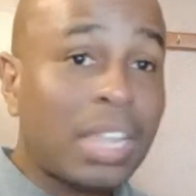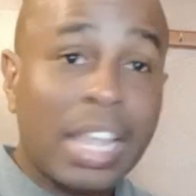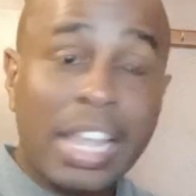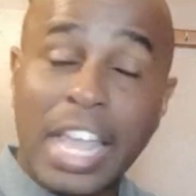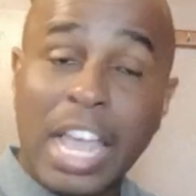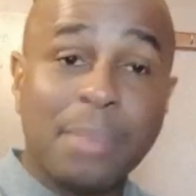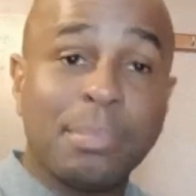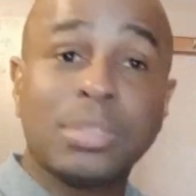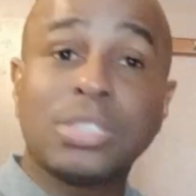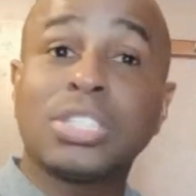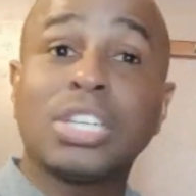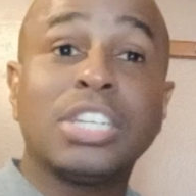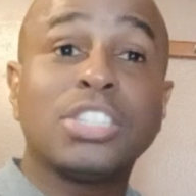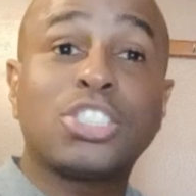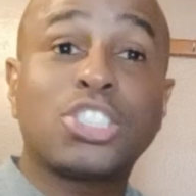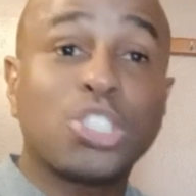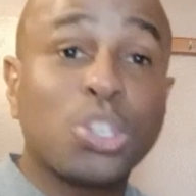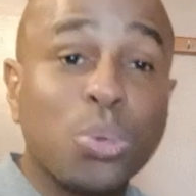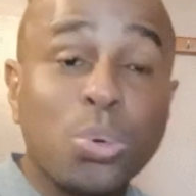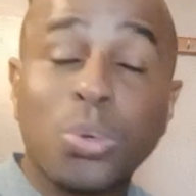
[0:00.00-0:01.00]
Amazon
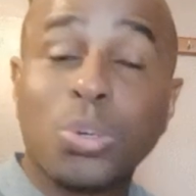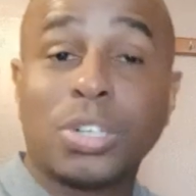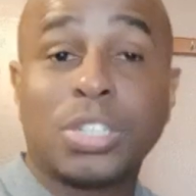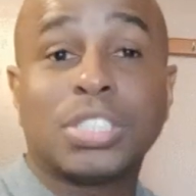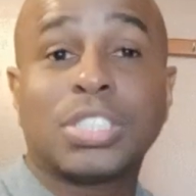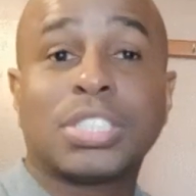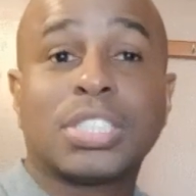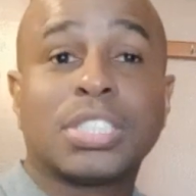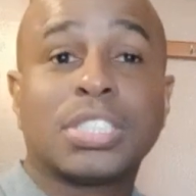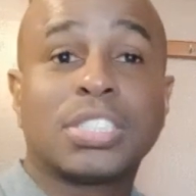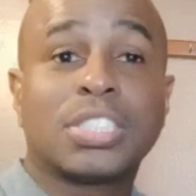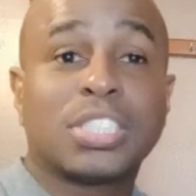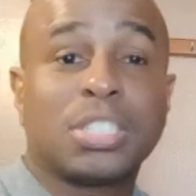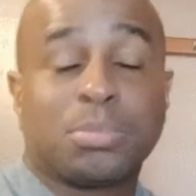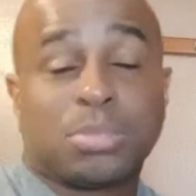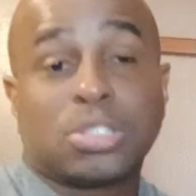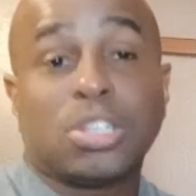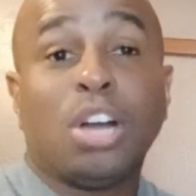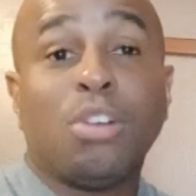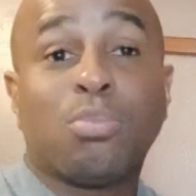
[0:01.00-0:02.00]
swords,
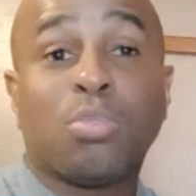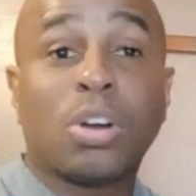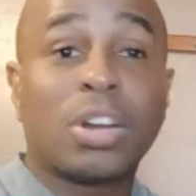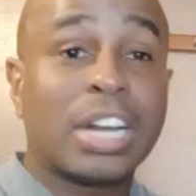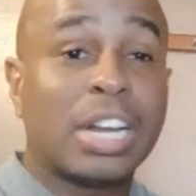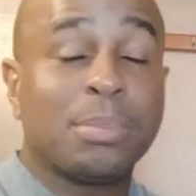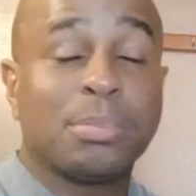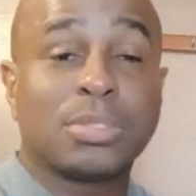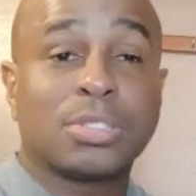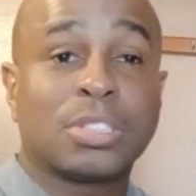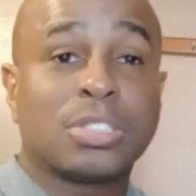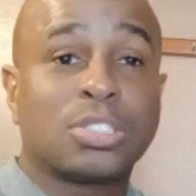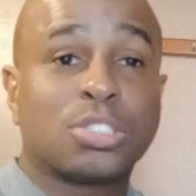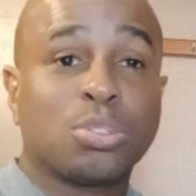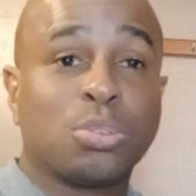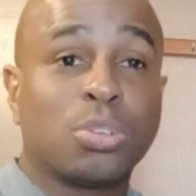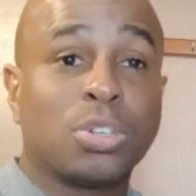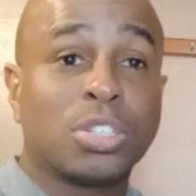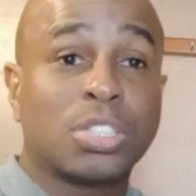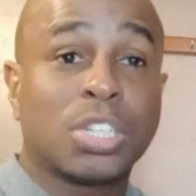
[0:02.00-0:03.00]
some saltwater Amazon
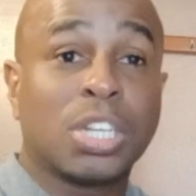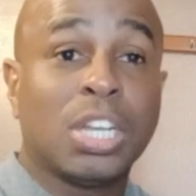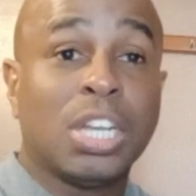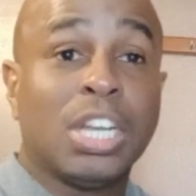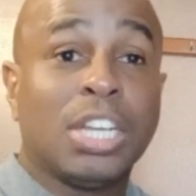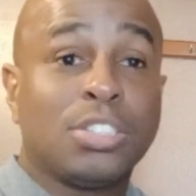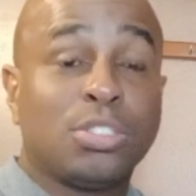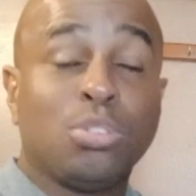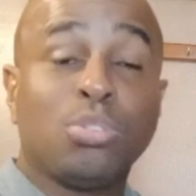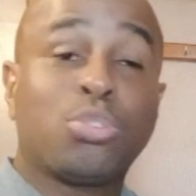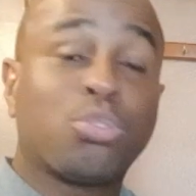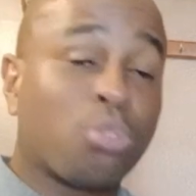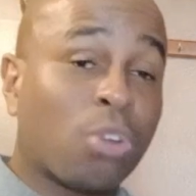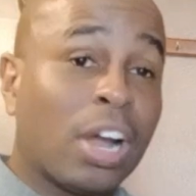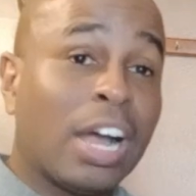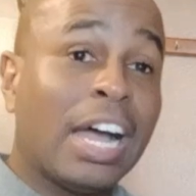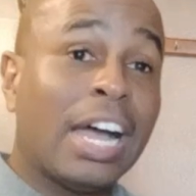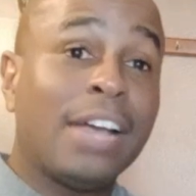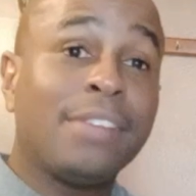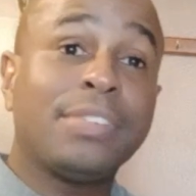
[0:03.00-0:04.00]
swords, to
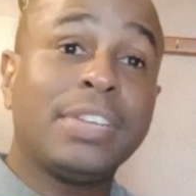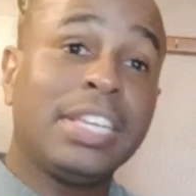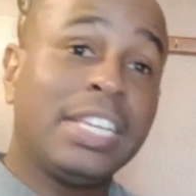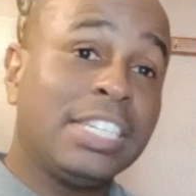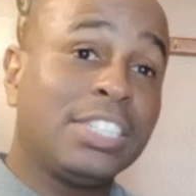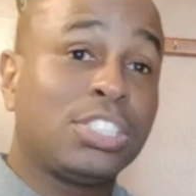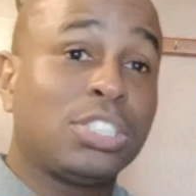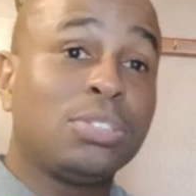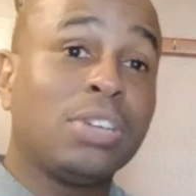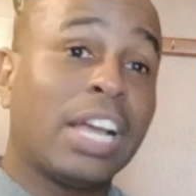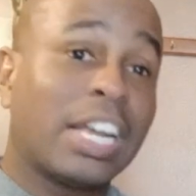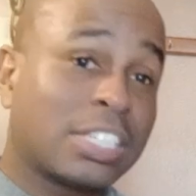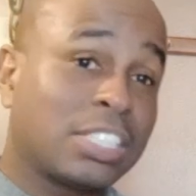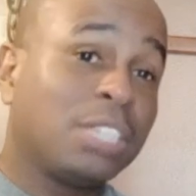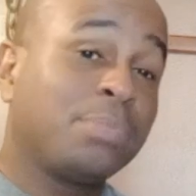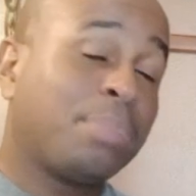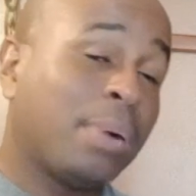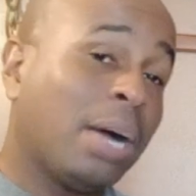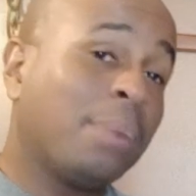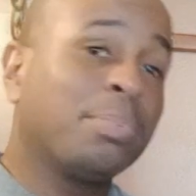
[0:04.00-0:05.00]
thrive and to
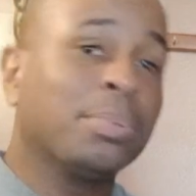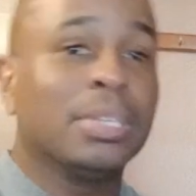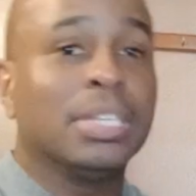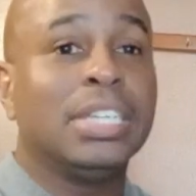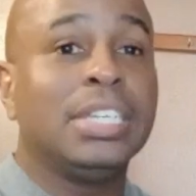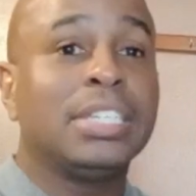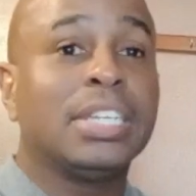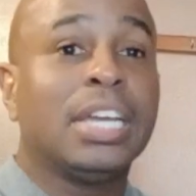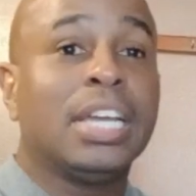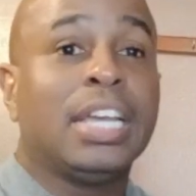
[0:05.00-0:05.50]
actually populate